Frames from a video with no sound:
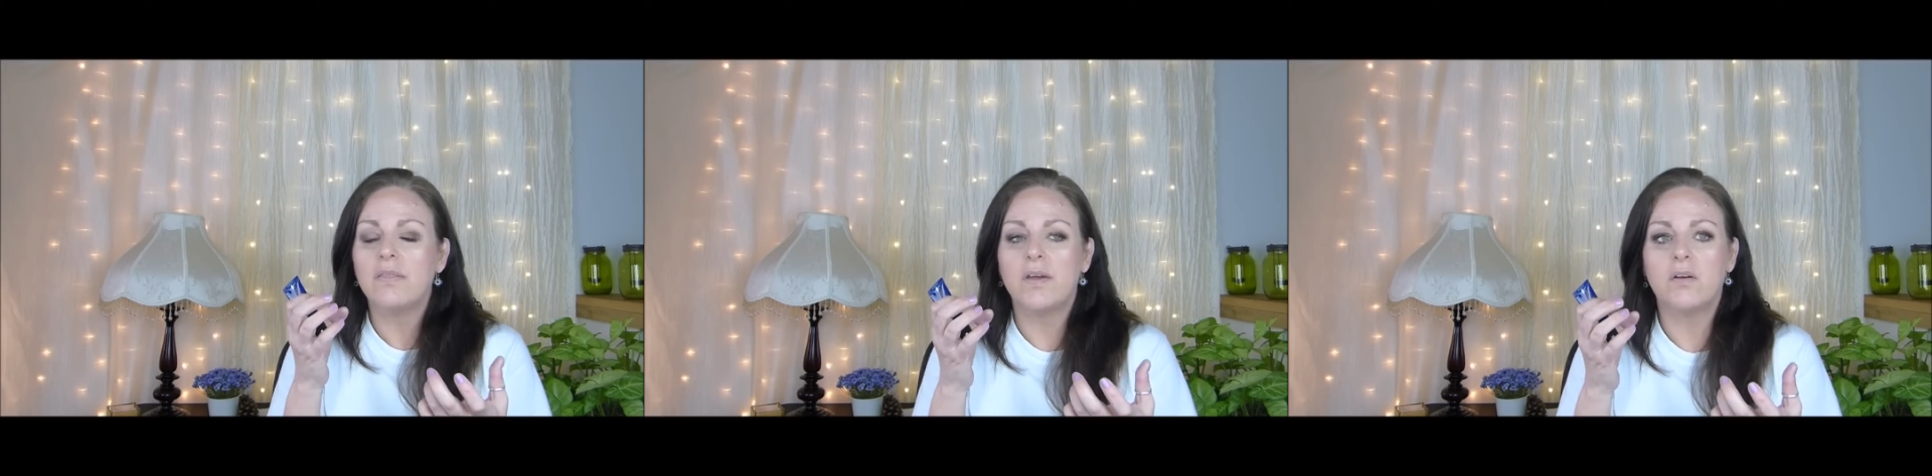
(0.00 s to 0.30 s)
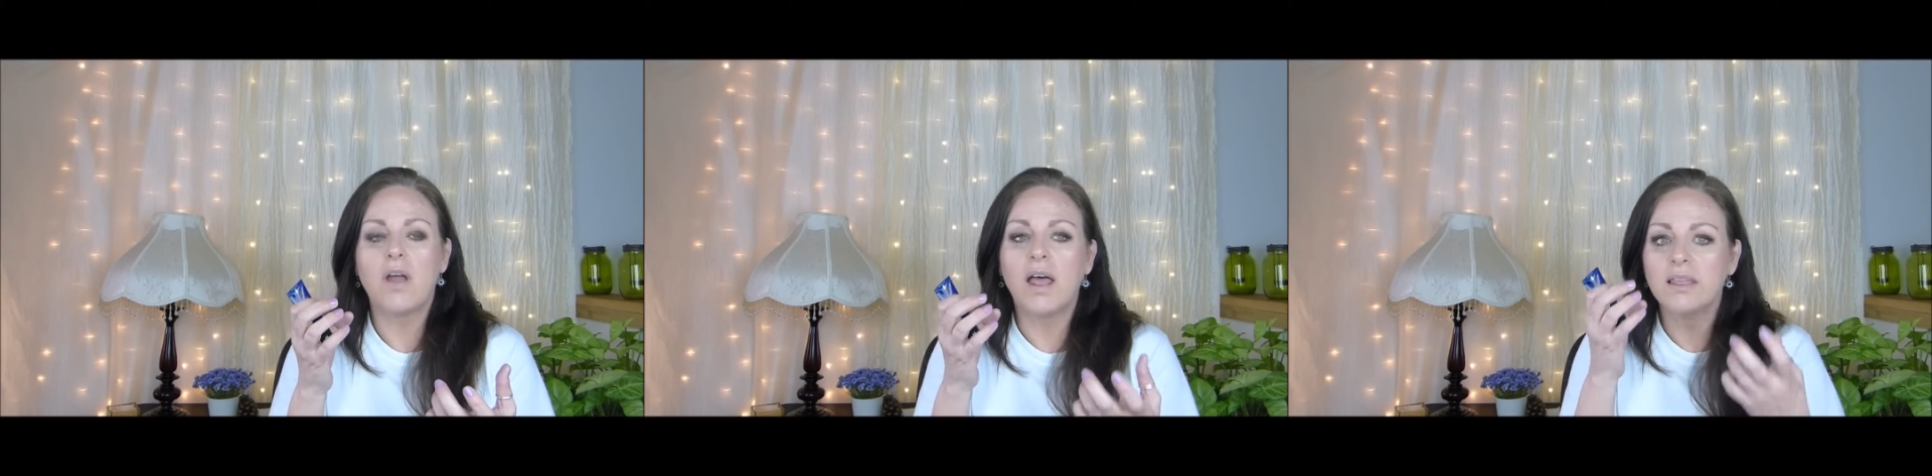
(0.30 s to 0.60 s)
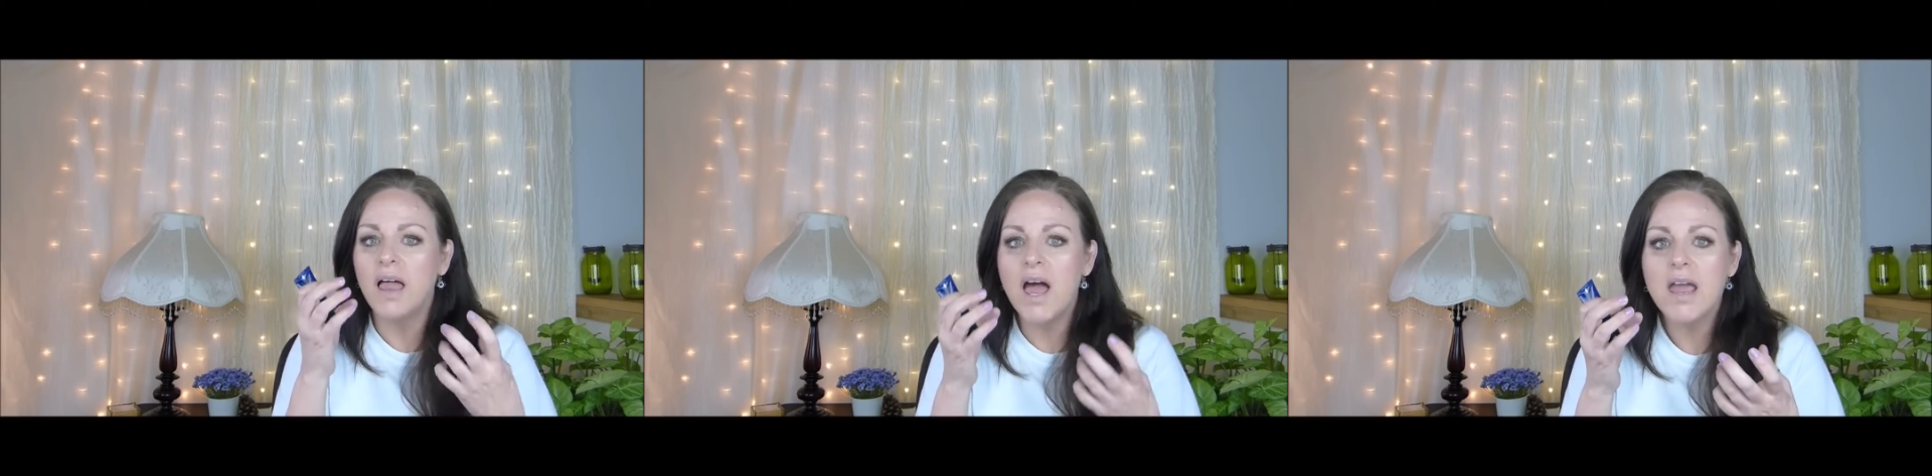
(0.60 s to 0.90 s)
they're not
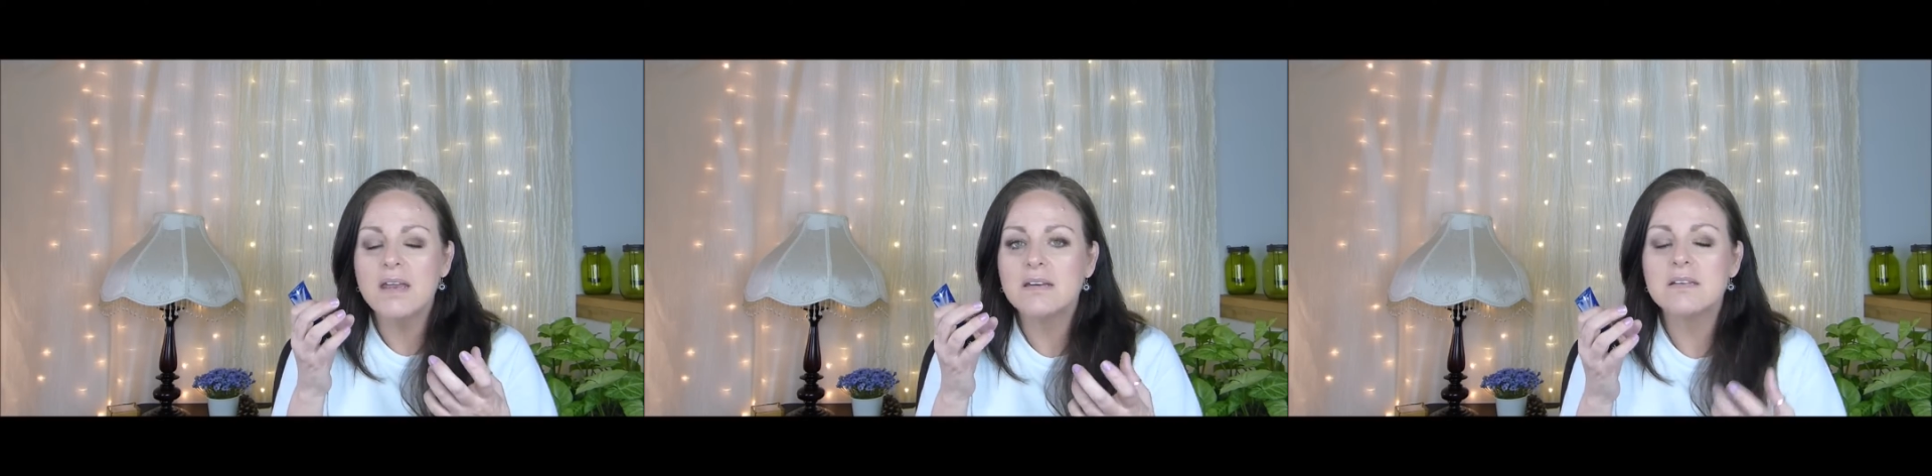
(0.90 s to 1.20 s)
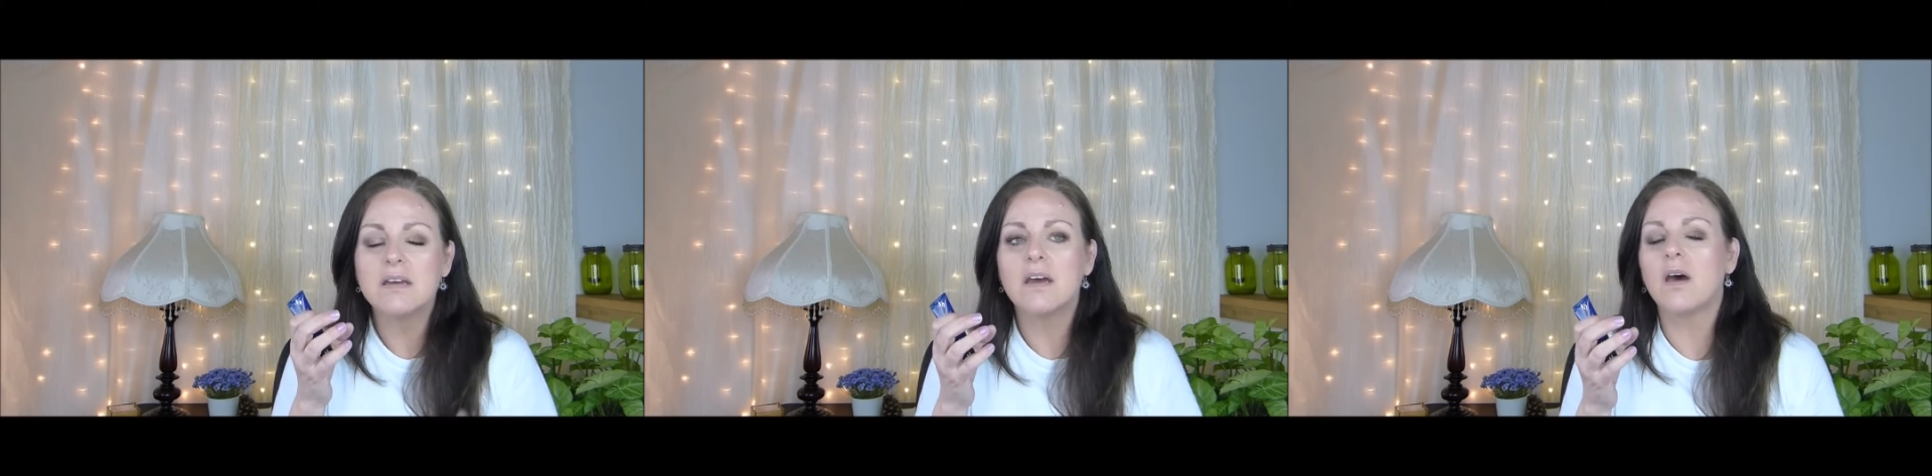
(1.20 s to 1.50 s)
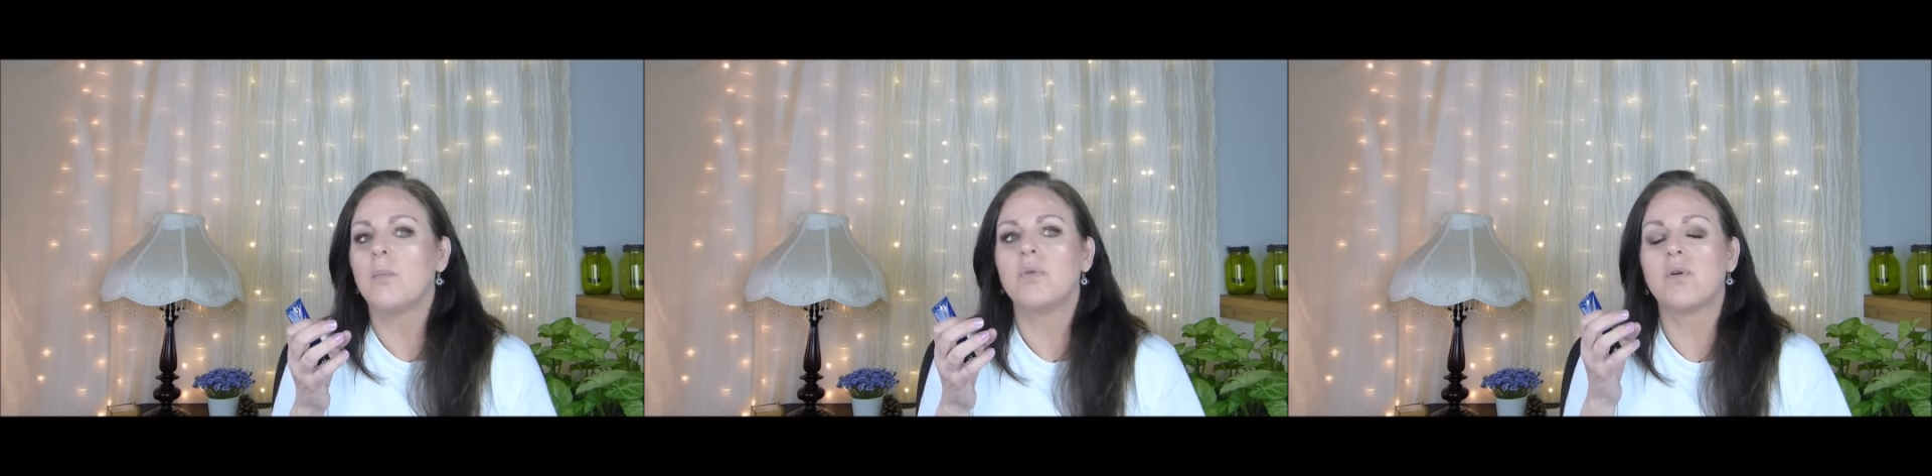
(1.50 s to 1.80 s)
lined,
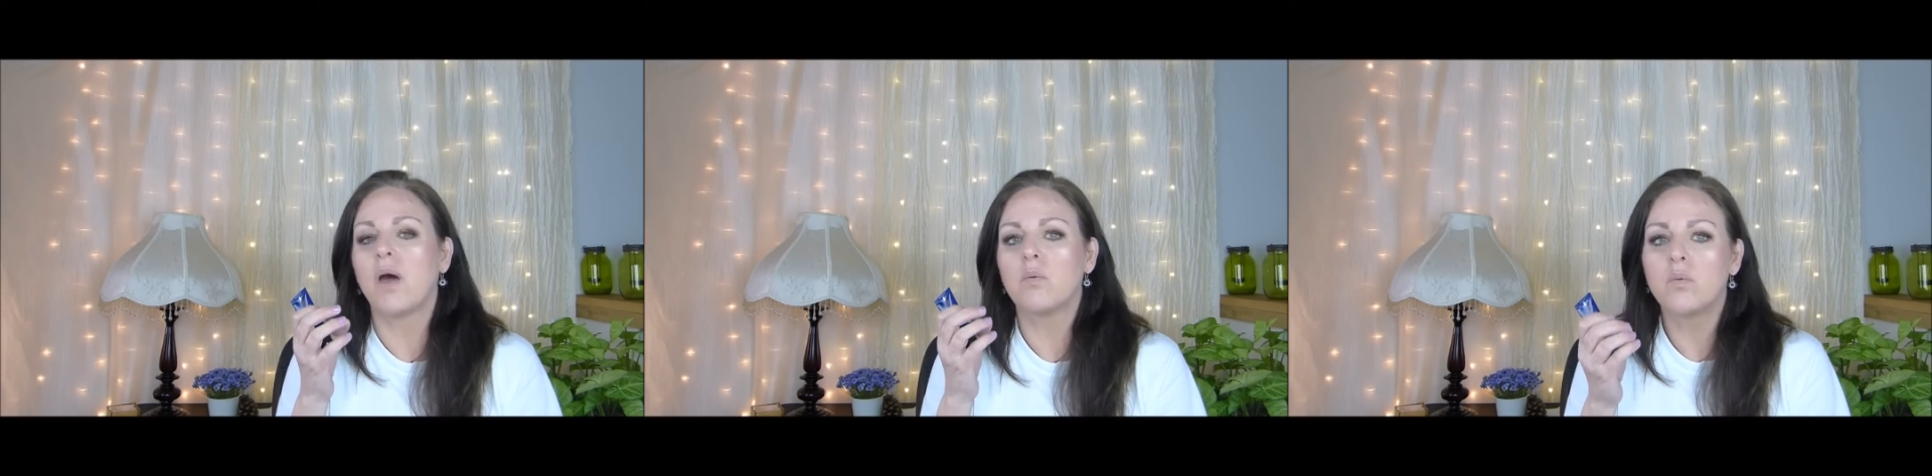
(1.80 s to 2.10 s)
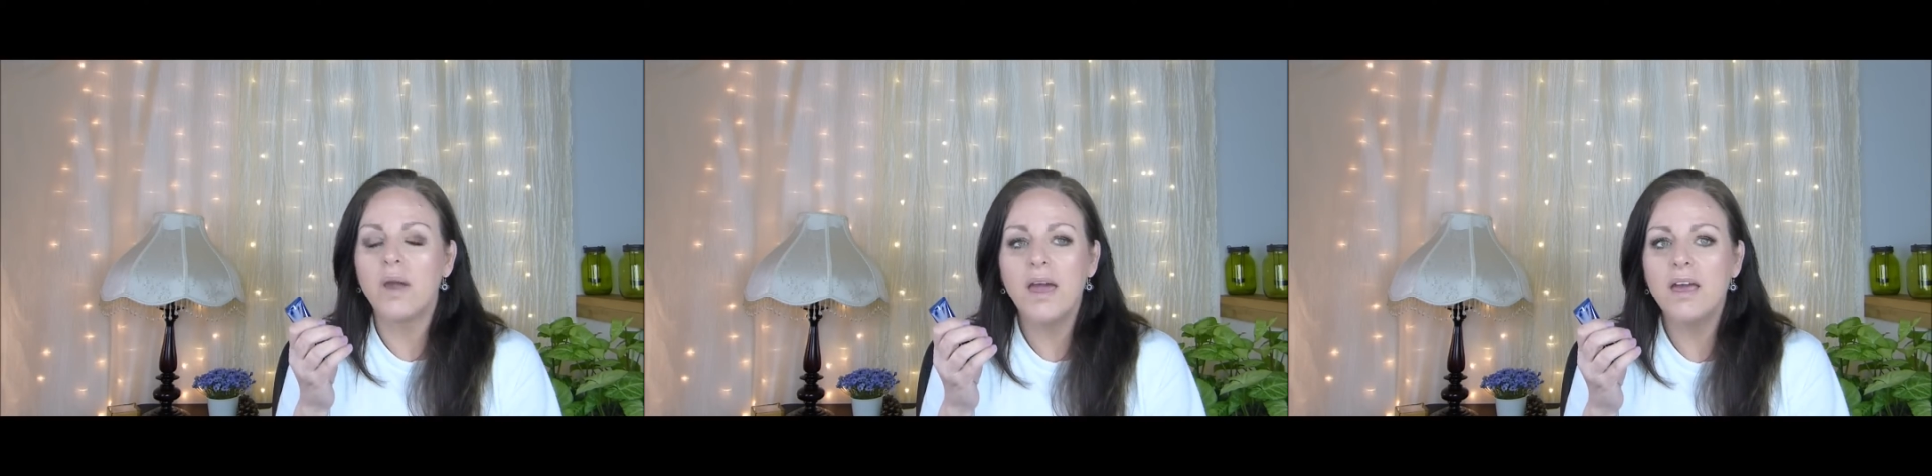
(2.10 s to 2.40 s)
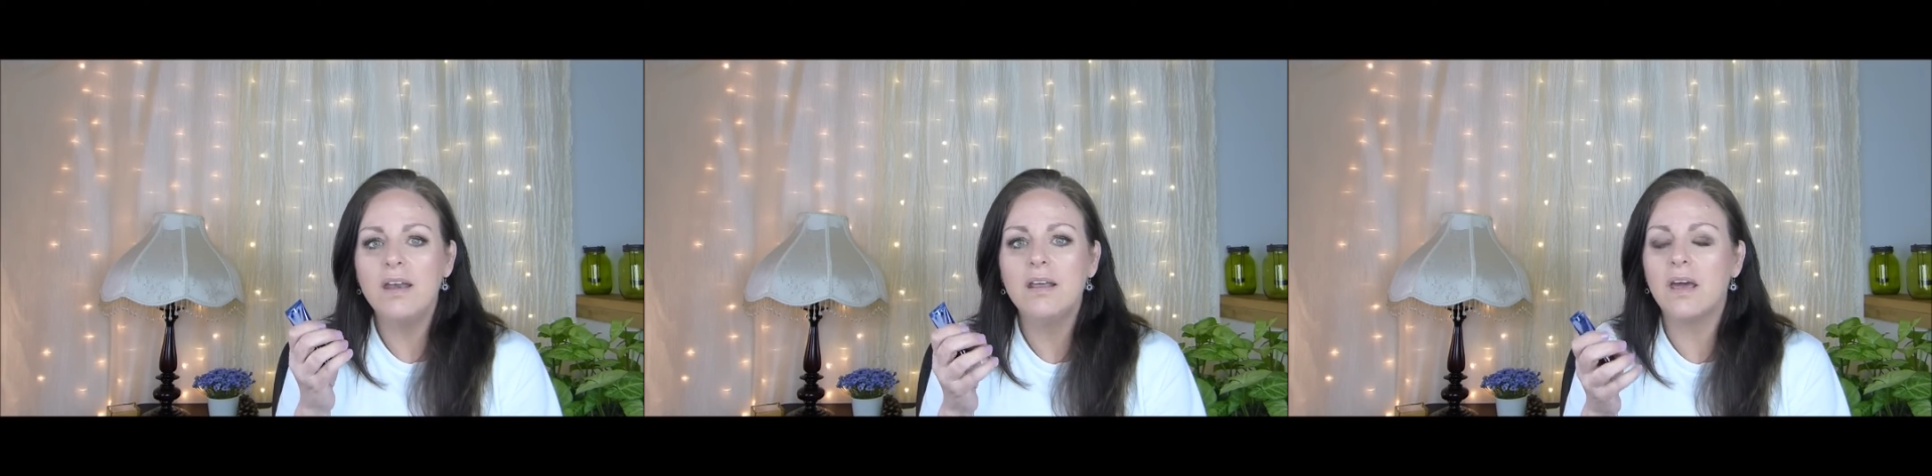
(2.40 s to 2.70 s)
they're not
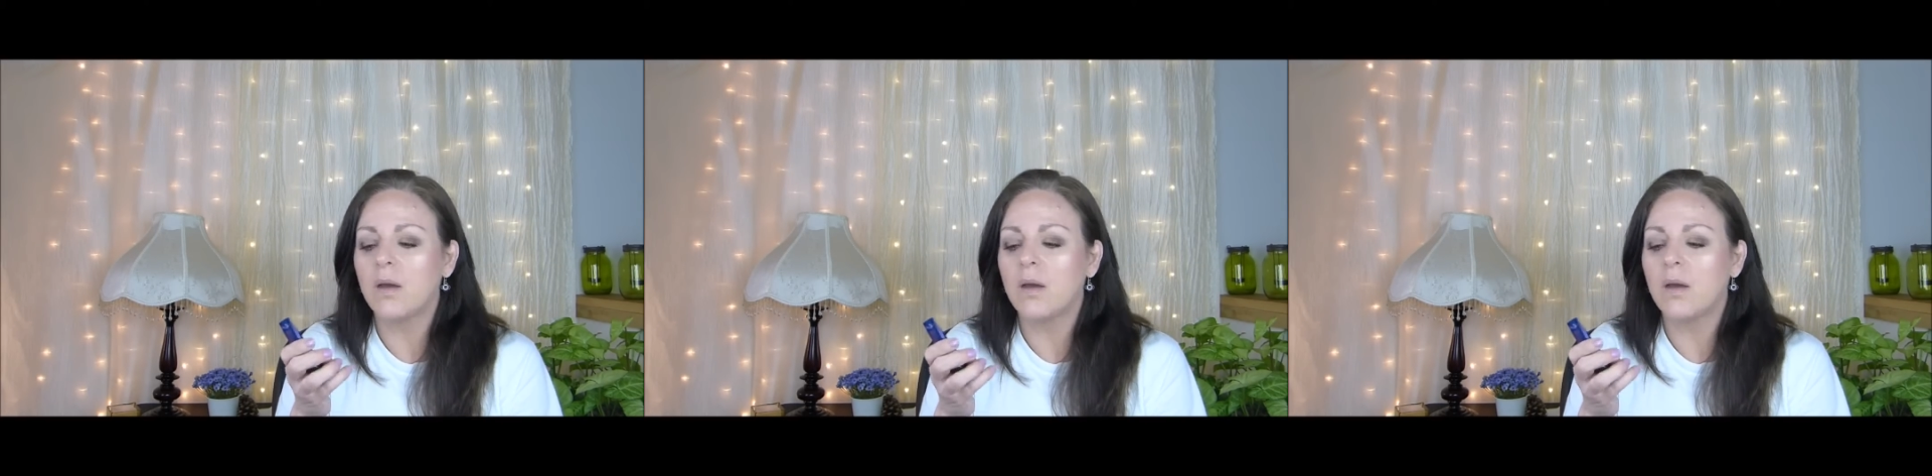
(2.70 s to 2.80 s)
red.